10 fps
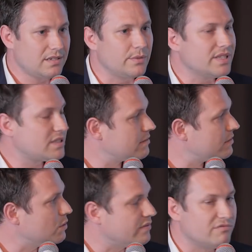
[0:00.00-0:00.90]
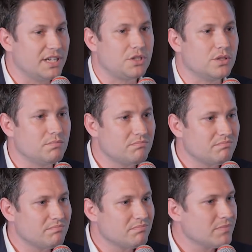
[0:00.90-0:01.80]
to its sort of original
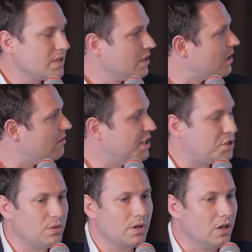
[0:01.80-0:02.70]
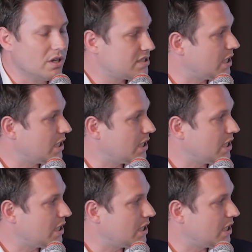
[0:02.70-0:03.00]
look.